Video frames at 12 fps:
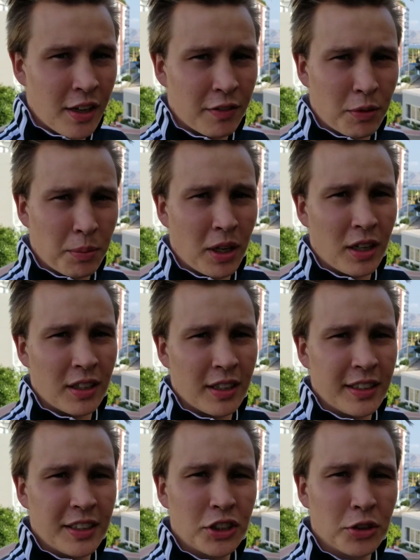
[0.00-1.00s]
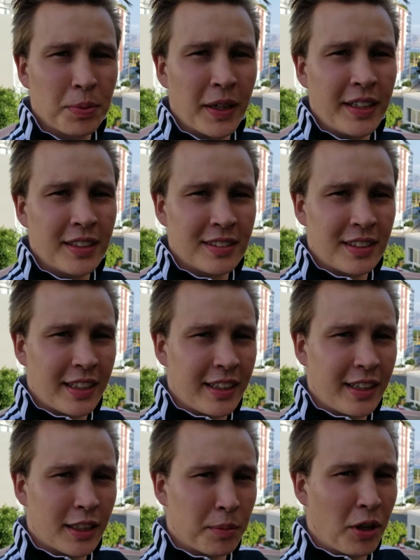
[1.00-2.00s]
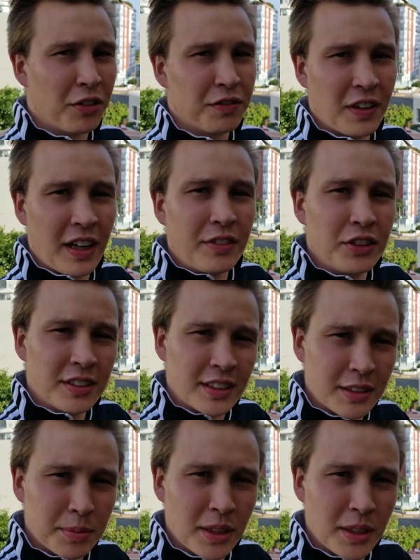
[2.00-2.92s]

from our initial plan to stay here about five or six